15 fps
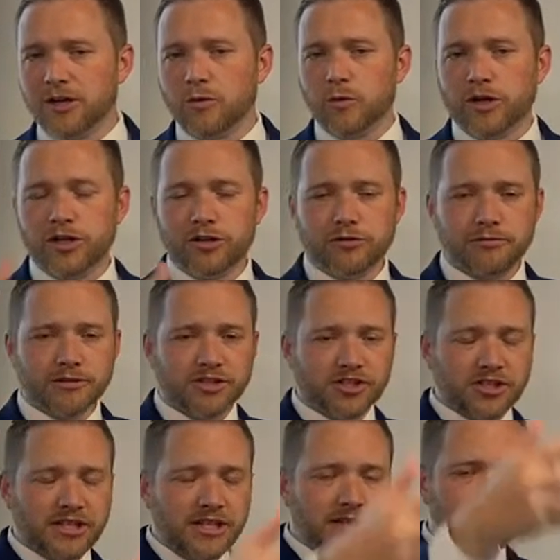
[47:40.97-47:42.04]
When you
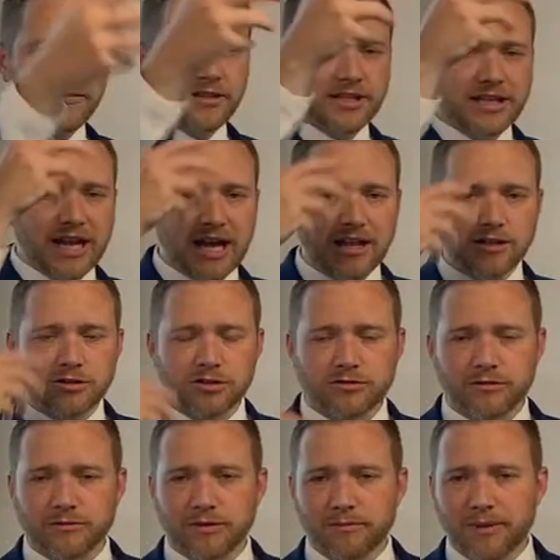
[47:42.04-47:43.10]
receive the dollars
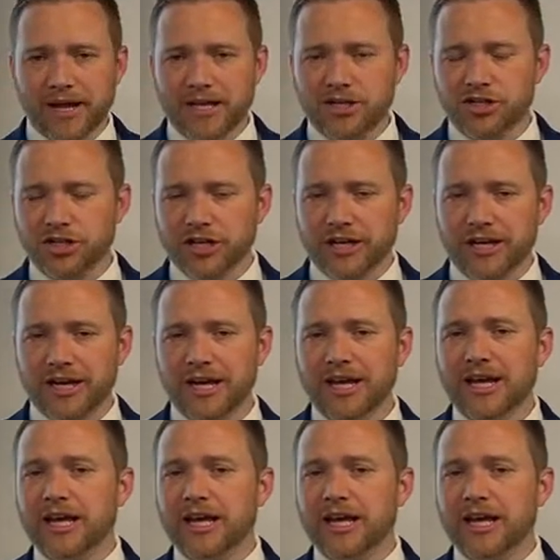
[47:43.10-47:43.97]
from the pension,